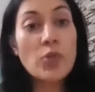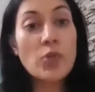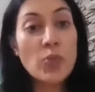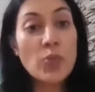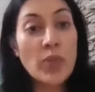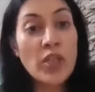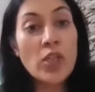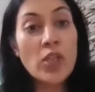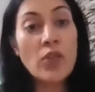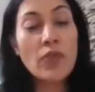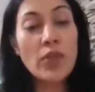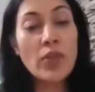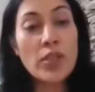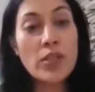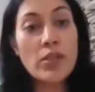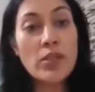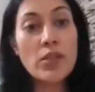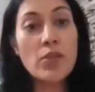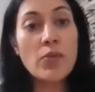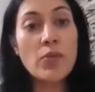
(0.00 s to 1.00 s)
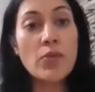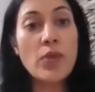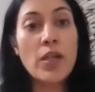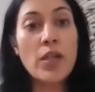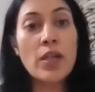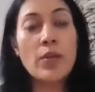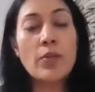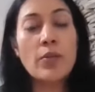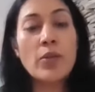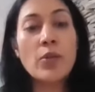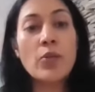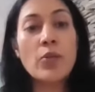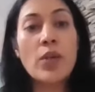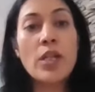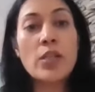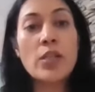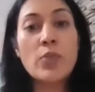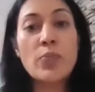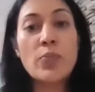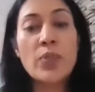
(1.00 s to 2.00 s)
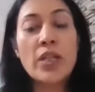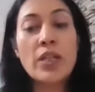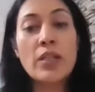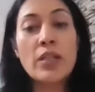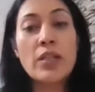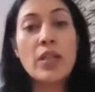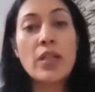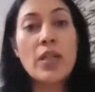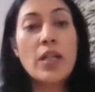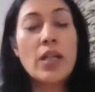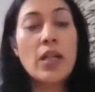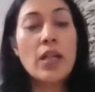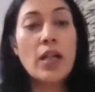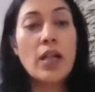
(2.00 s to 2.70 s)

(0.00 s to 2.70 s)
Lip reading: which many of us do, as being